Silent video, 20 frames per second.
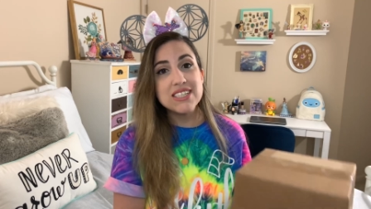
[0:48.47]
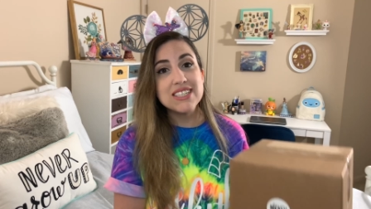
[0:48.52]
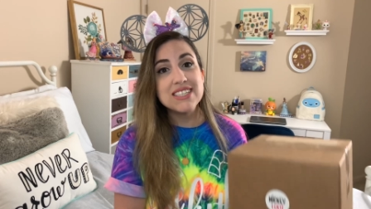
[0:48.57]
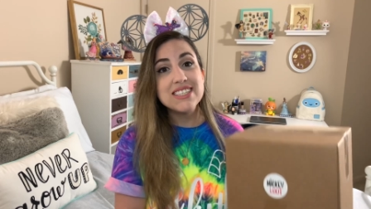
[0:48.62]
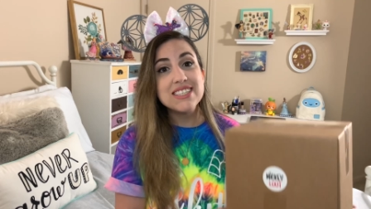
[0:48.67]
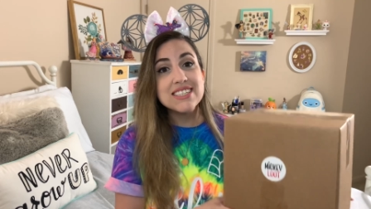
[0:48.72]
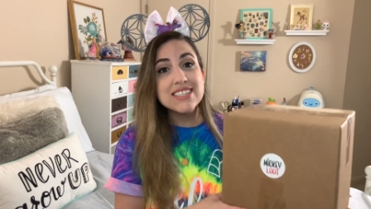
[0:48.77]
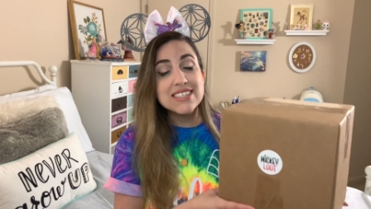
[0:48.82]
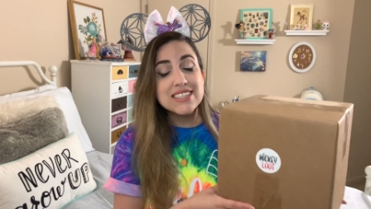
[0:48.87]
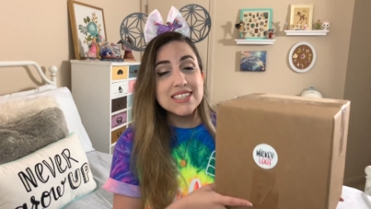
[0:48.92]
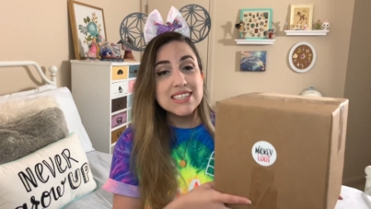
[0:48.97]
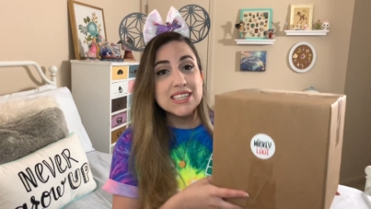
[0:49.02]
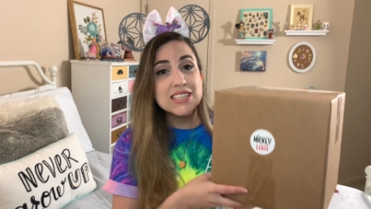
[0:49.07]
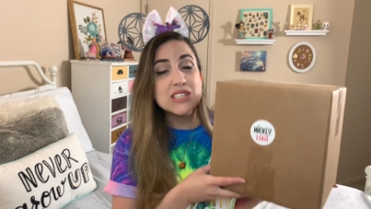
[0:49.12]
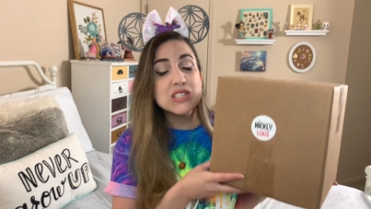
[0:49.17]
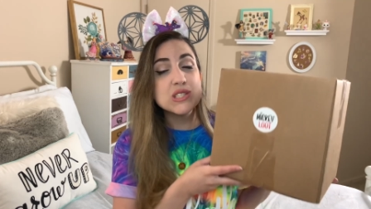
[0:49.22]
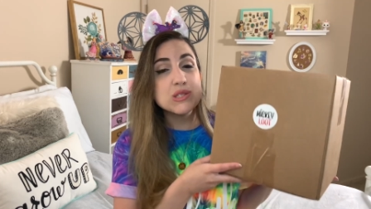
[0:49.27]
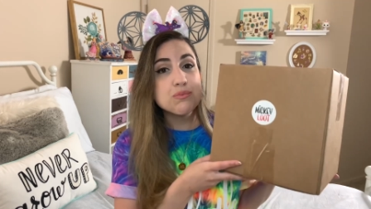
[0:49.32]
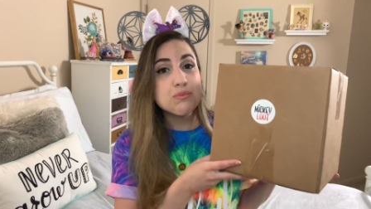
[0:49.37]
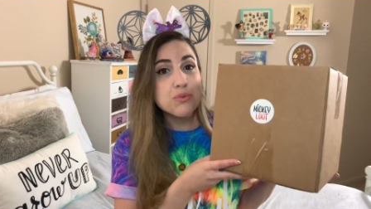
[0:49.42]
Disney
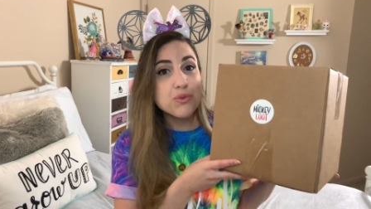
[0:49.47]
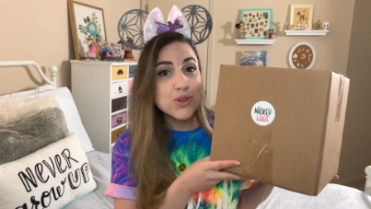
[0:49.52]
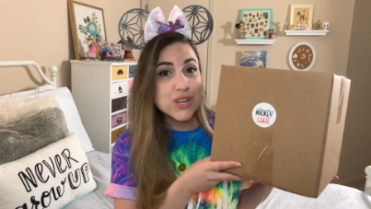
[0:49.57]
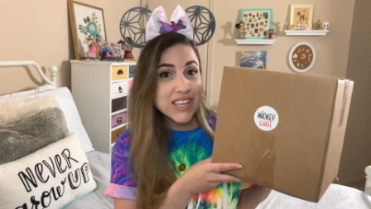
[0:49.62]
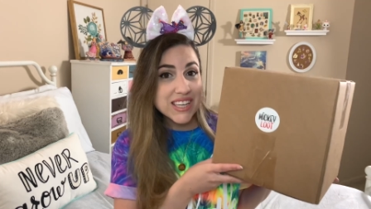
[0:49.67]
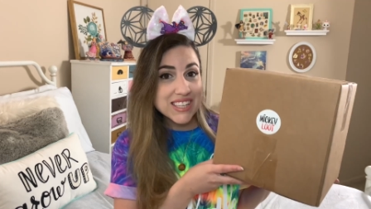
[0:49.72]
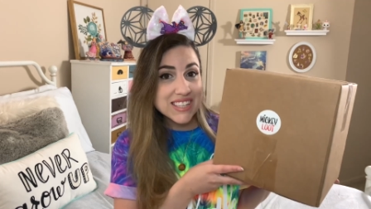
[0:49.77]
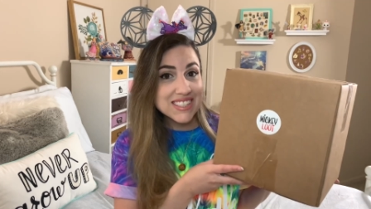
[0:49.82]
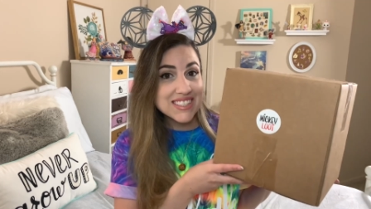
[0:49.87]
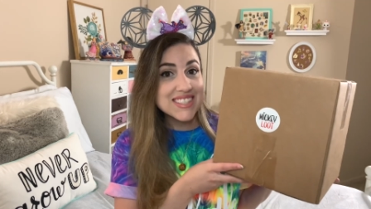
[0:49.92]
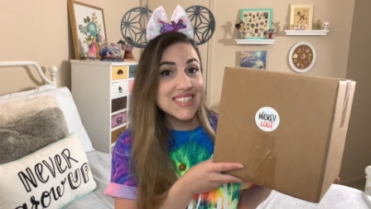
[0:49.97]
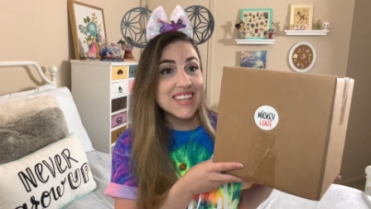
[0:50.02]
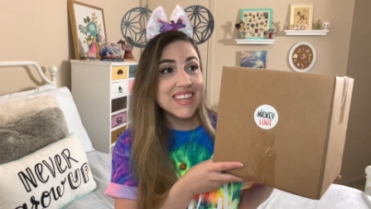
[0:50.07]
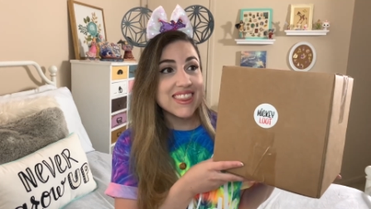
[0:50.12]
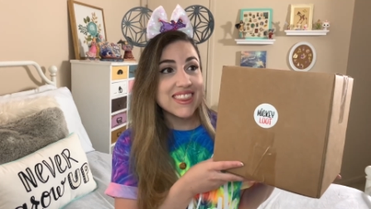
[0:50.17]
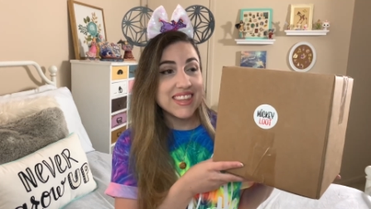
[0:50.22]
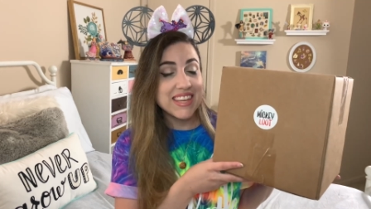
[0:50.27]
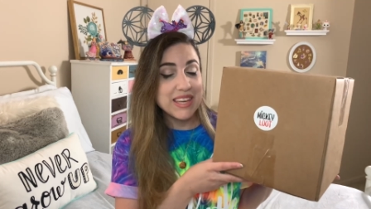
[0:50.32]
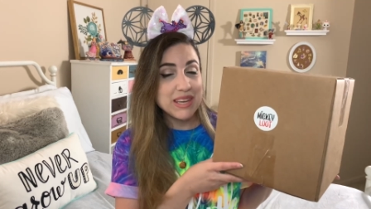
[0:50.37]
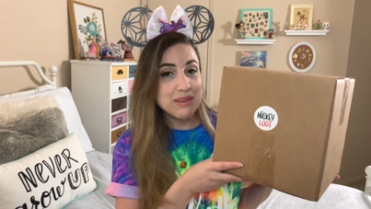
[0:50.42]
Springs
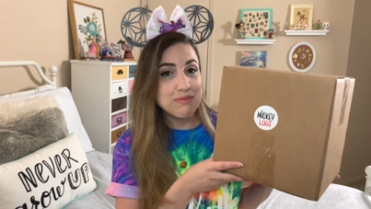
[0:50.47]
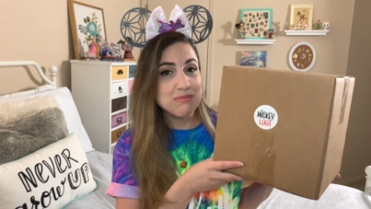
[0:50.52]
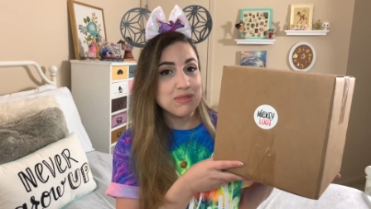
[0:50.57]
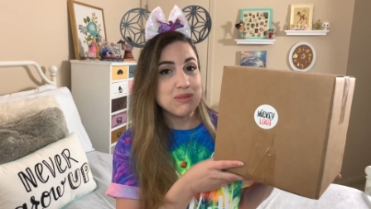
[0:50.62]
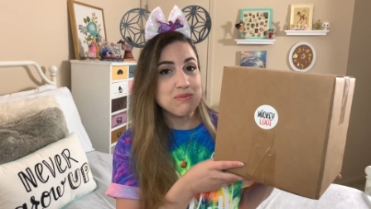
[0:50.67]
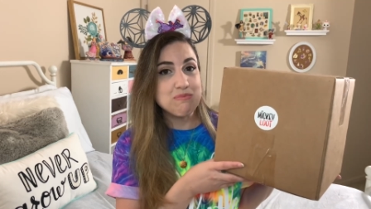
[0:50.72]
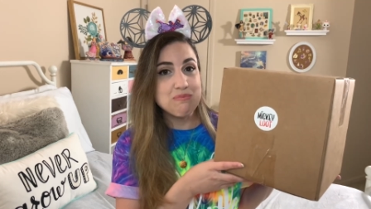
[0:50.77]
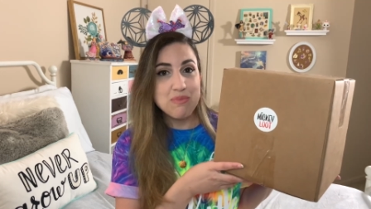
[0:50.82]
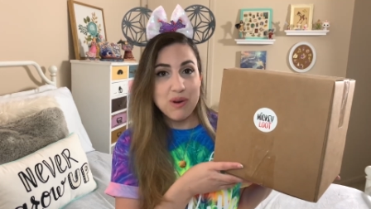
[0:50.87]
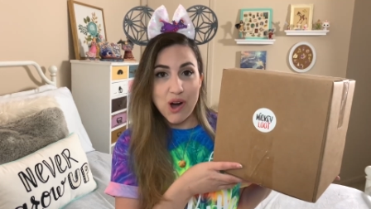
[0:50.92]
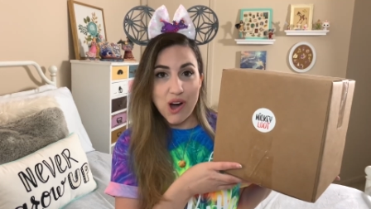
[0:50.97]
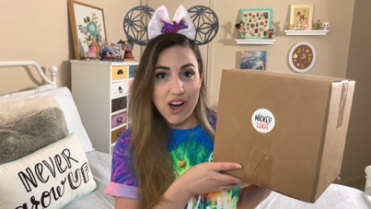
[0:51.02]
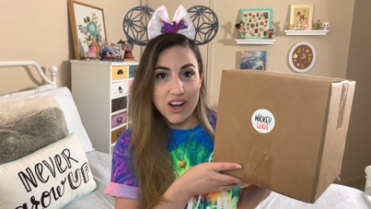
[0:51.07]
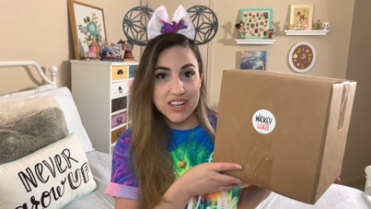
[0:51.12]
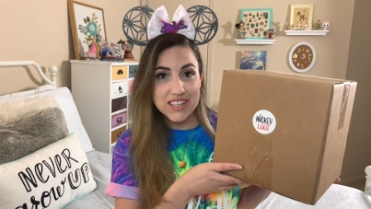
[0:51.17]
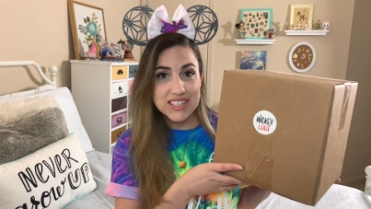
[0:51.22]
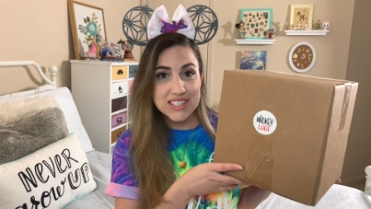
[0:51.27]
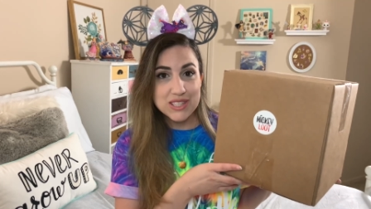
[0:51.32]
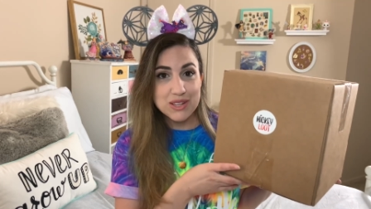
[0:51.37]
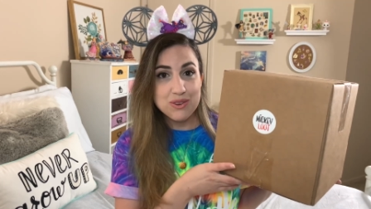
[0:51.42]
themed
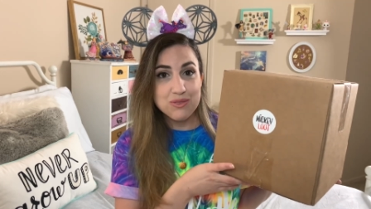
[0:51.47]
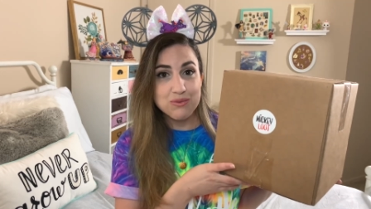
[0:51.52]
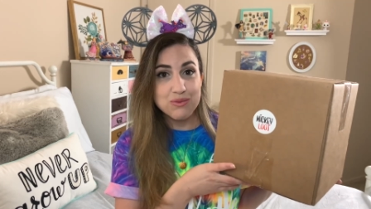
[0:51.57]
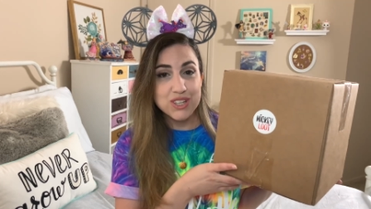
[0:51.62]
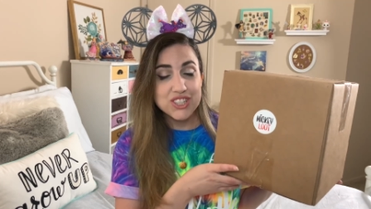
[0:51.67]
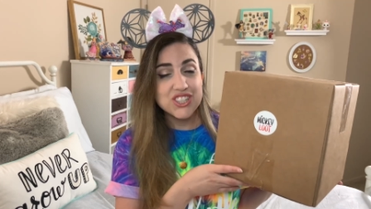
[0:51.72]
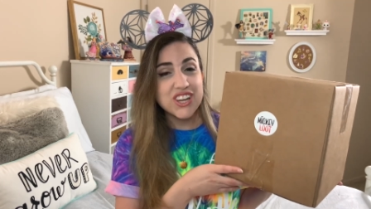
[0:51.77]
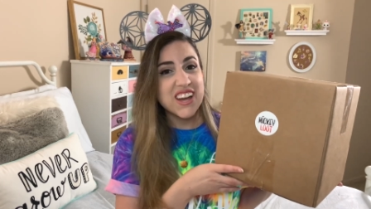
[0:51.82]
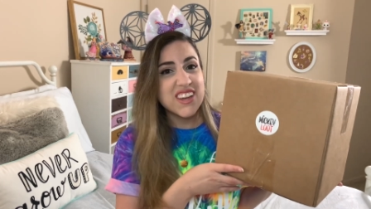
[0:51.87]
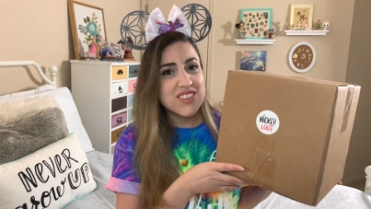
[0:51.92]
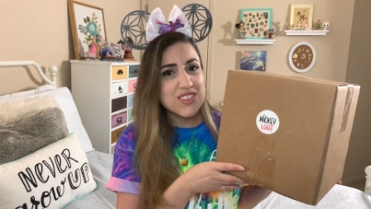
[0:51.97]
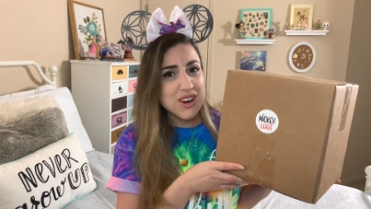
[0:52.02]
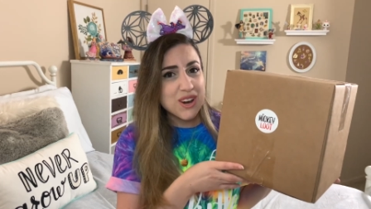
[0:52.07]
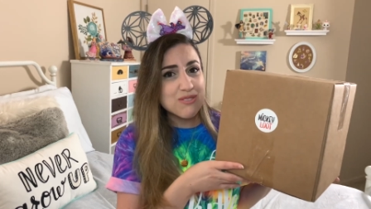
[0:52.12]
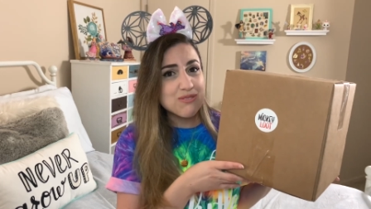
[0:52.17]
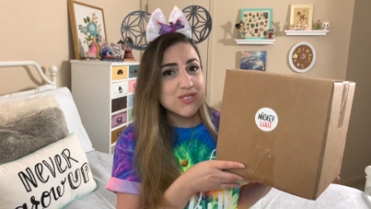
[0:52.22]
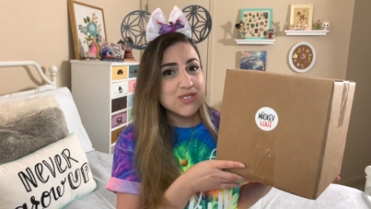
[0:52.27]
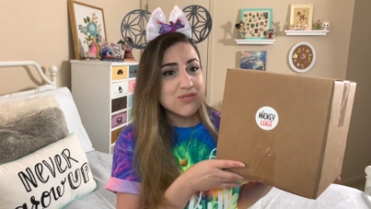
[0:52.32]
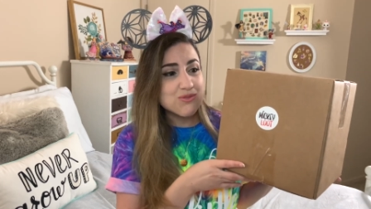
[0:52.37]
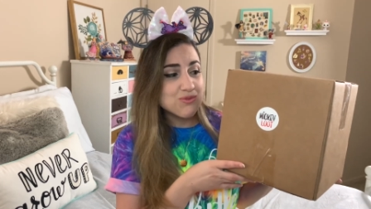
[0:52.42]
box, which I thought
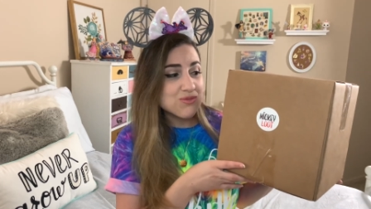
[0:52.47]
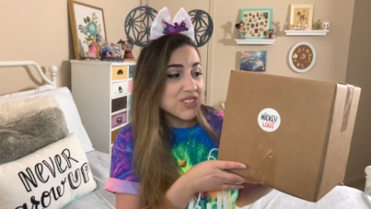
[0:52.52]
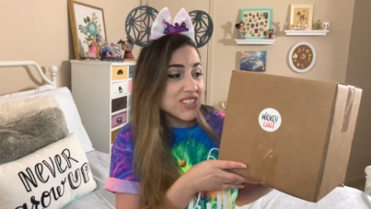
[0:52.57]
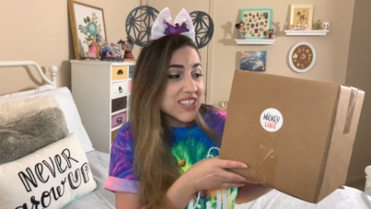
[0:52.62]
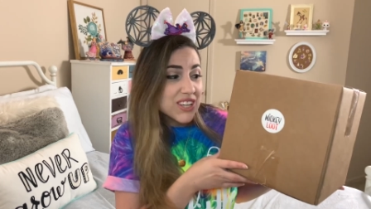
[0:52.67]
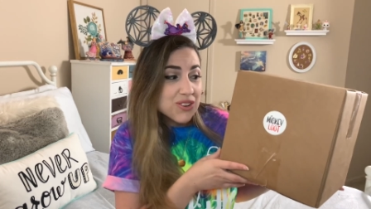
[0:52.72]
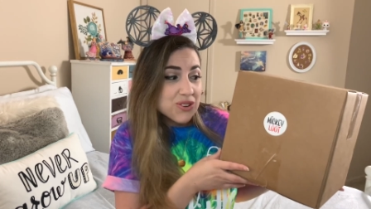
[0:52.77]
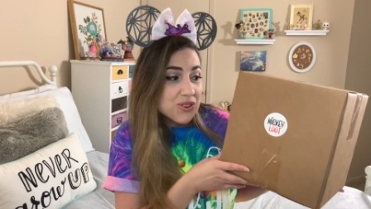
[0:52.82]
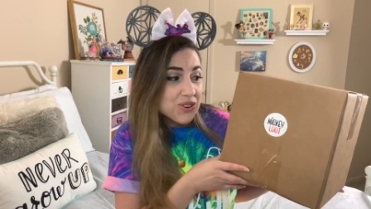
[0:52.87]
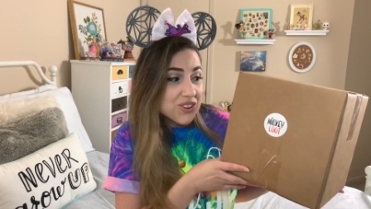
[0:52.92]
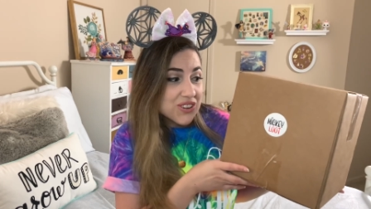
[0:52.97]
was really cool.